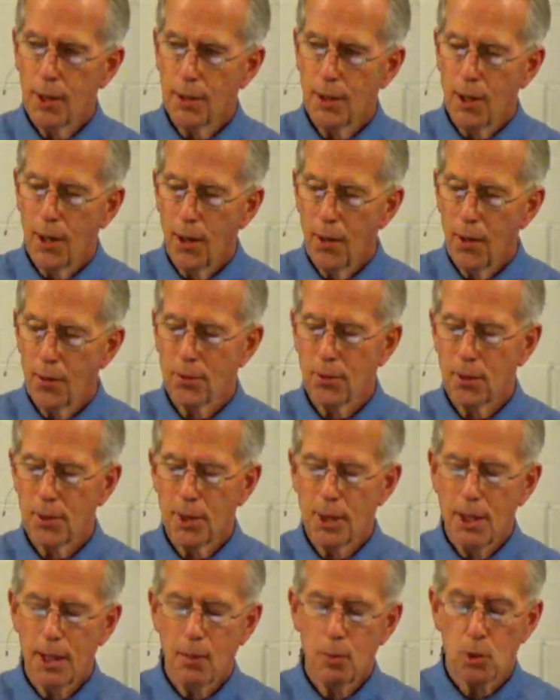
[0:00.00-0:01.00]
why the author
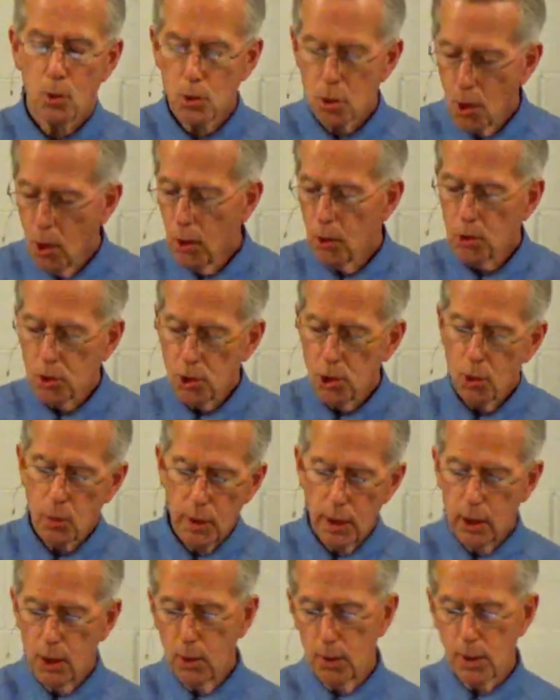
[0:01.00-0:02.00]
to the Hebrews
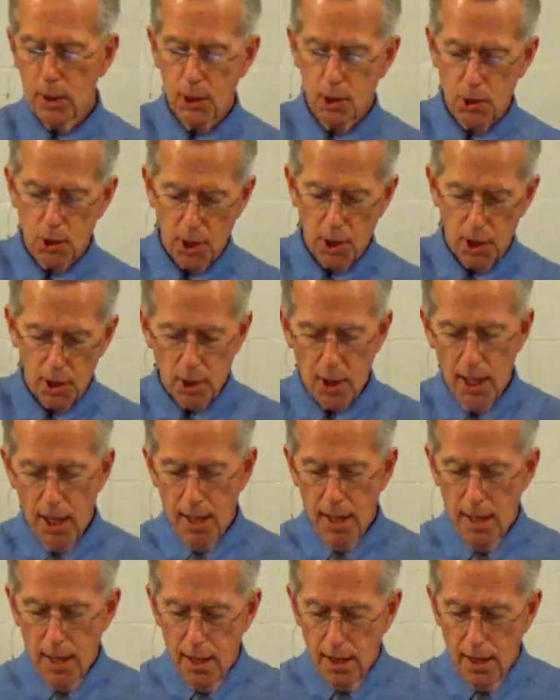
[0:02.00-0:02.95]
also encourages us